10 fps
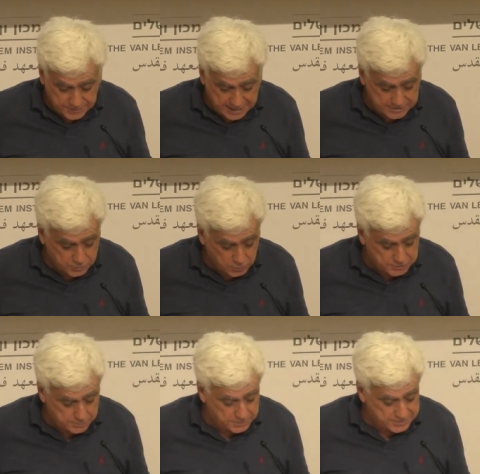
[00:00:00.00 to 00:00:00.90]
as
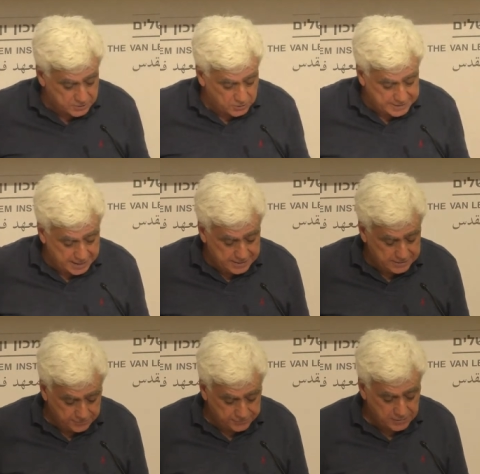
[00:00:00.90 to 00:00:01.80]
crucibles
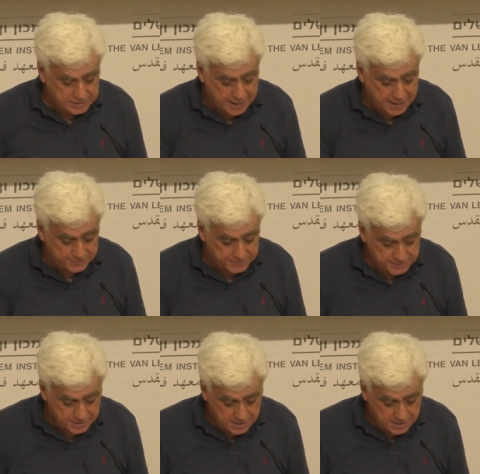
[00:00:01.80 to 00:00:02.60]
containing different lives